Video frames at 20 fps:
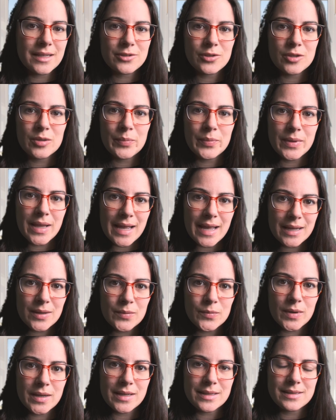So the black
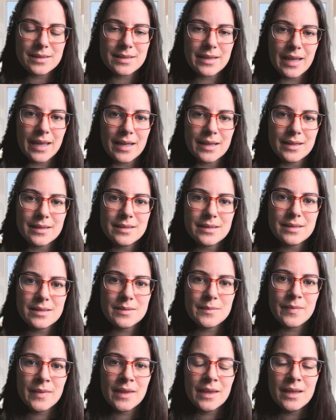and white scans,
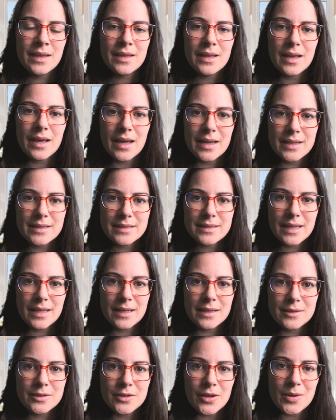I
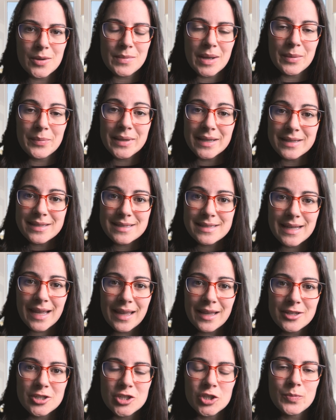scanned on my Plus
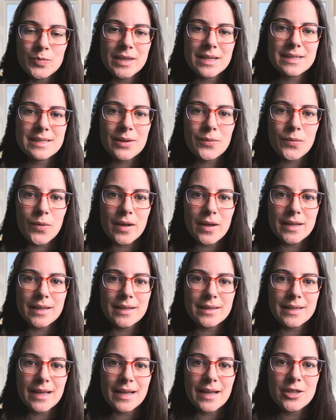Tech just because I'd
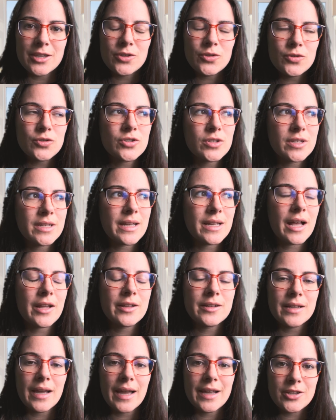use
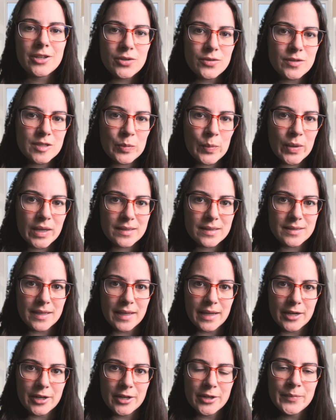the
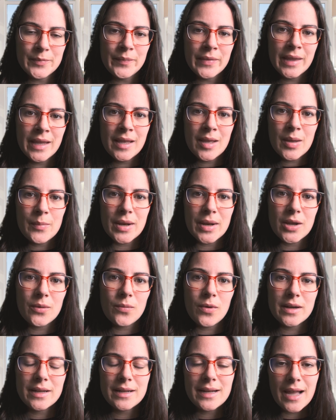pixelator, but I
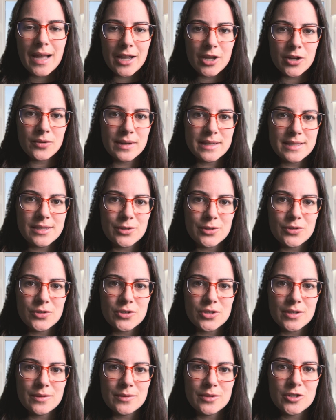wanted higher
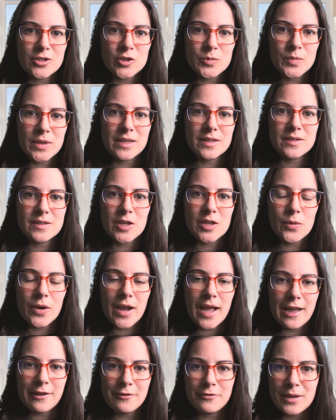resolution just because they were
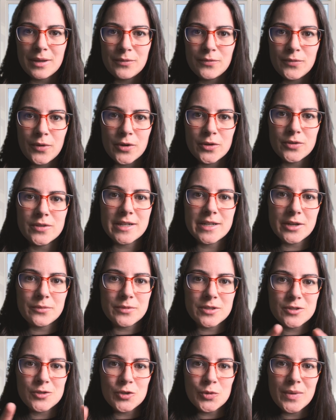half frame photos and I
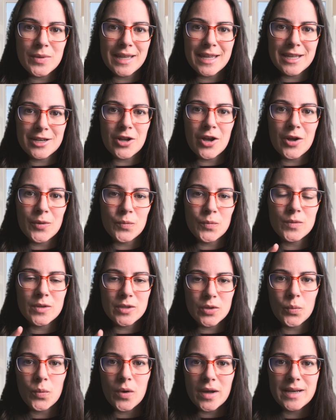was zooming in on
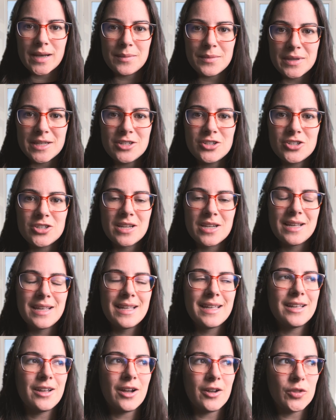the one image,
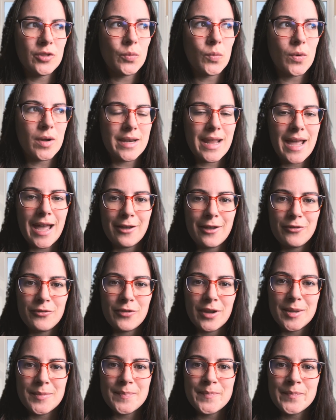on the one half
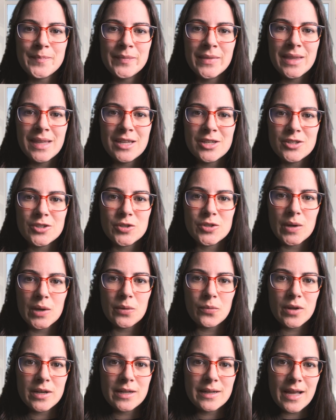frame. So I
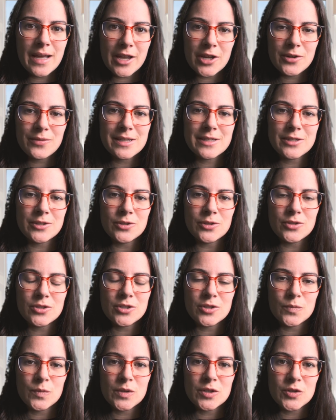wanted higher
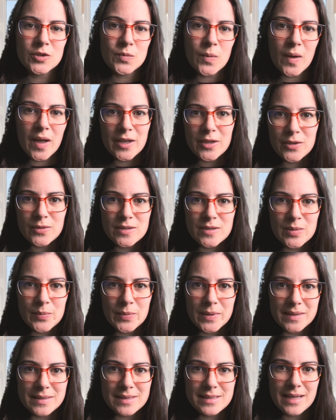resolution, which is why I used the
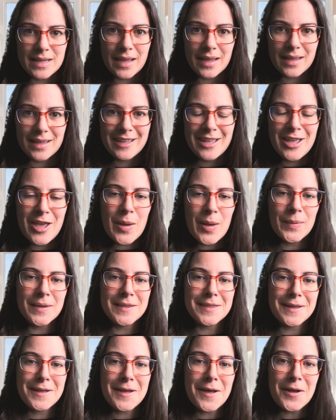Plus Tech.
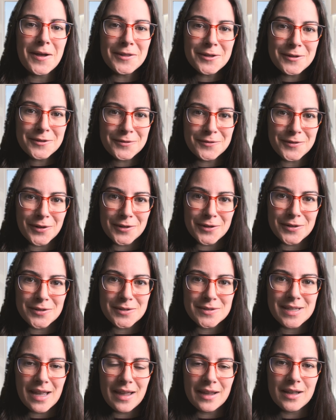But the color
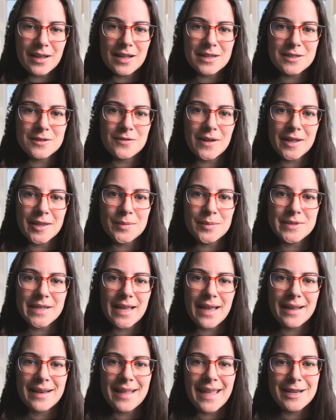photos I got developed
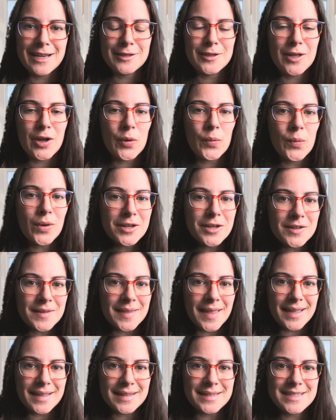at Analog
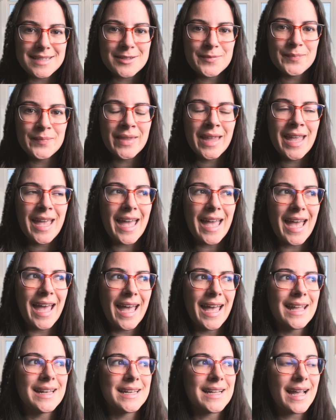Wonderland,
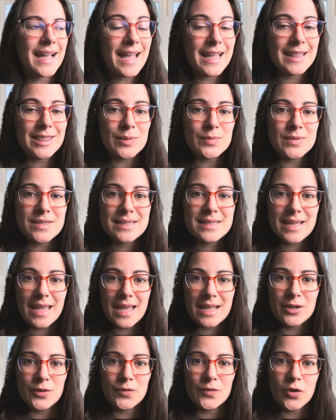and I had them
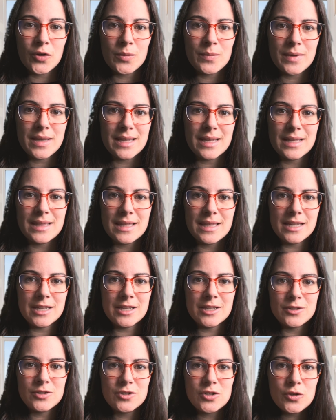scan it for me in
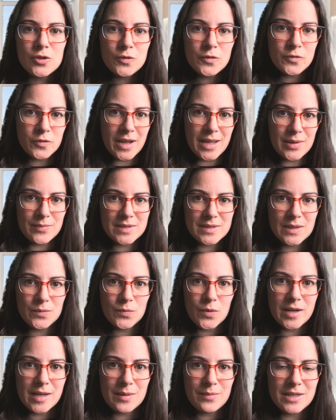the two frames in
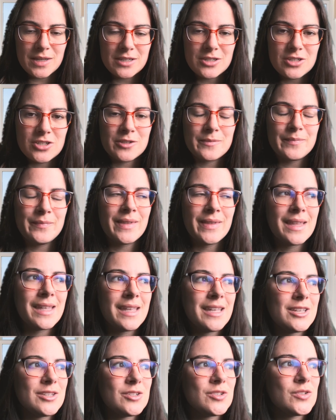one image.
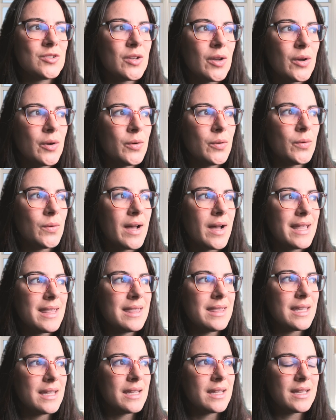So I
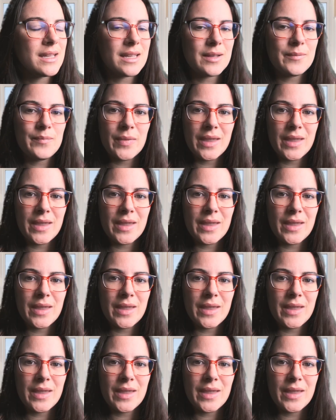think